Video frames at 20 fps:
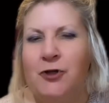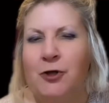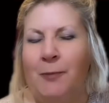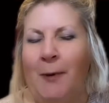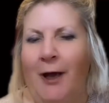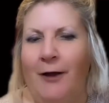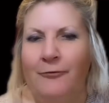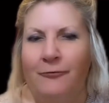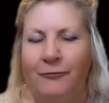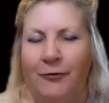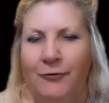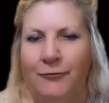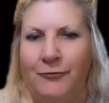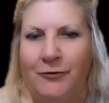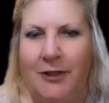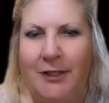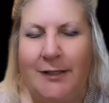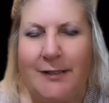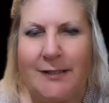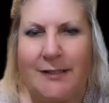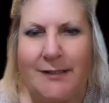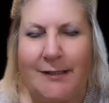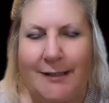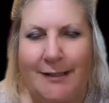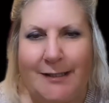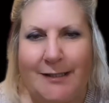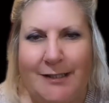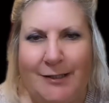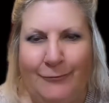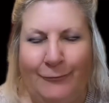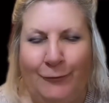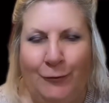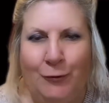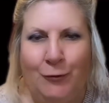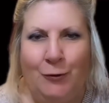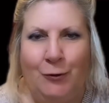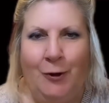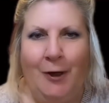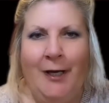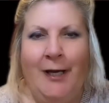about
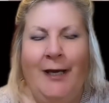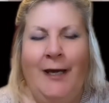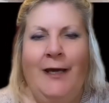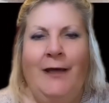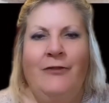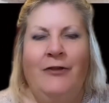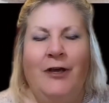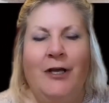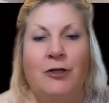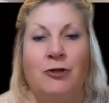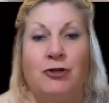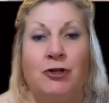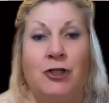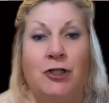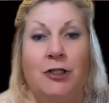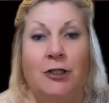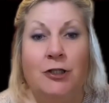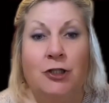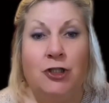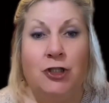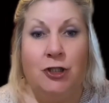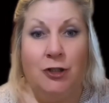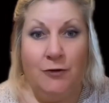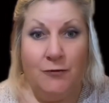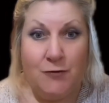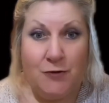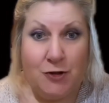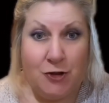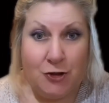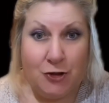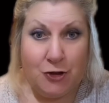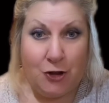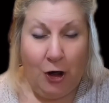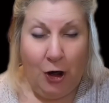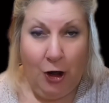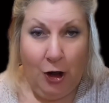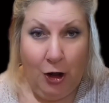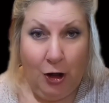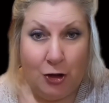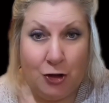1564, the introduction of
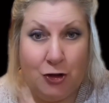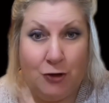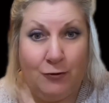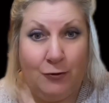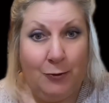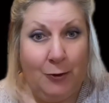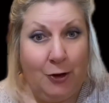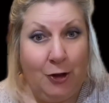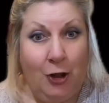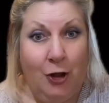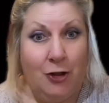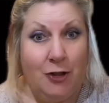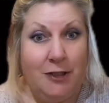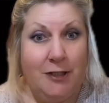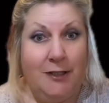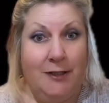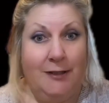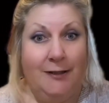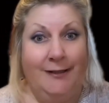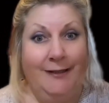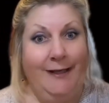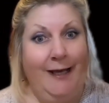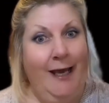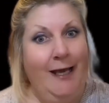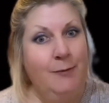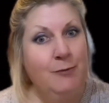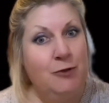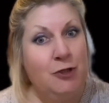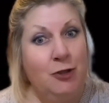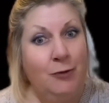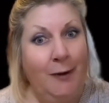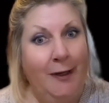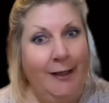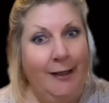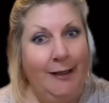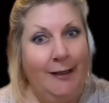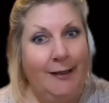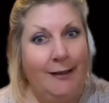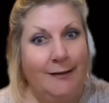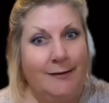starch from the continent came to
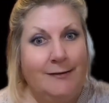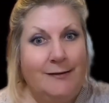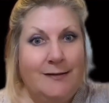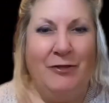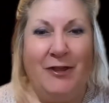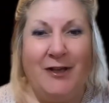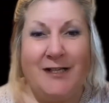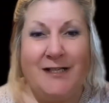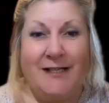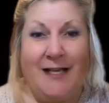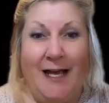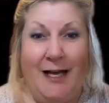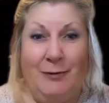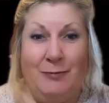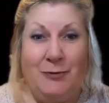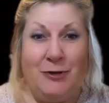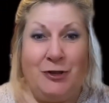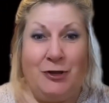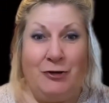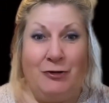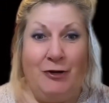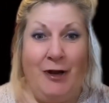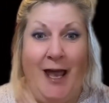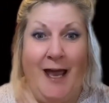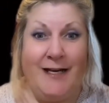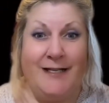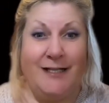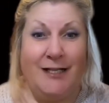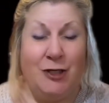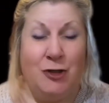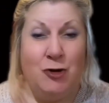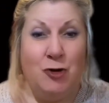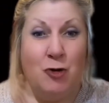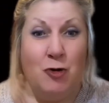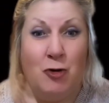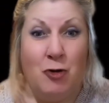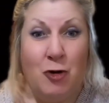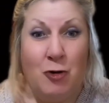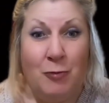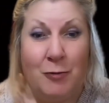England. This helped to create
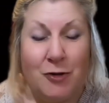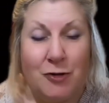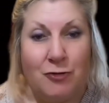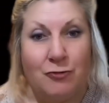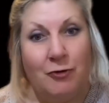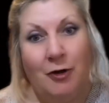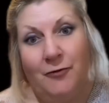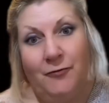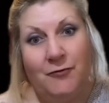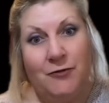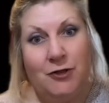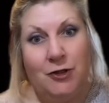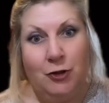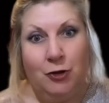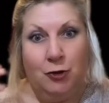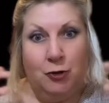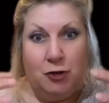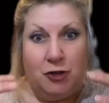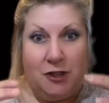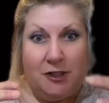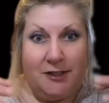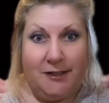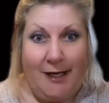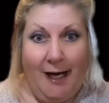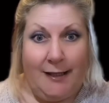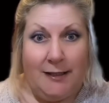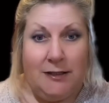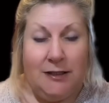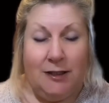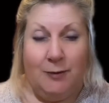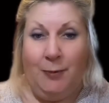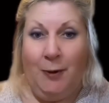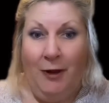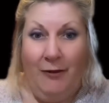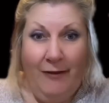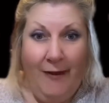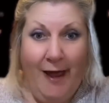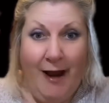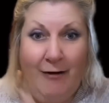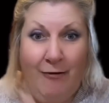enormous ruffs that could stand up
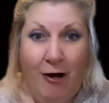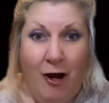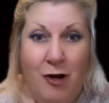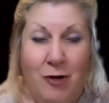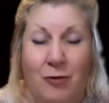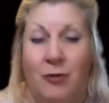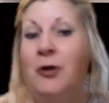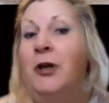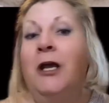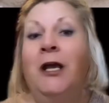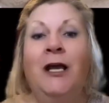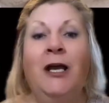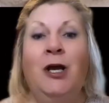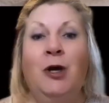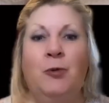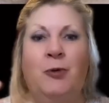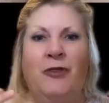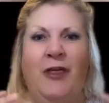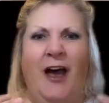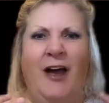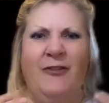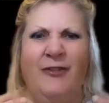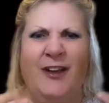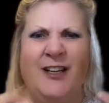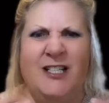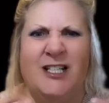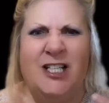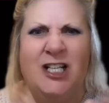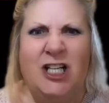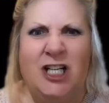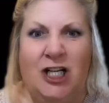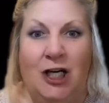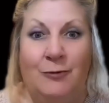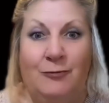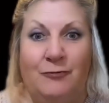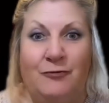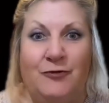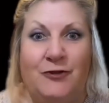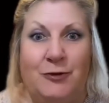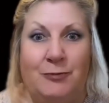on their own without that
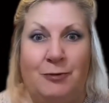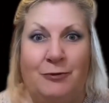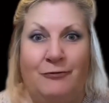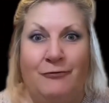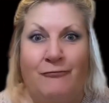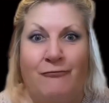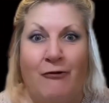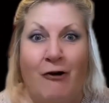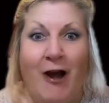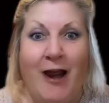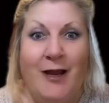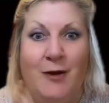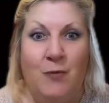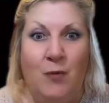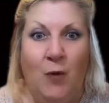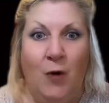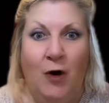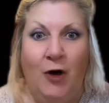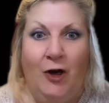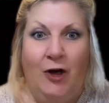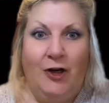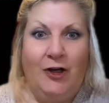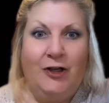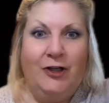uncomfortable framework.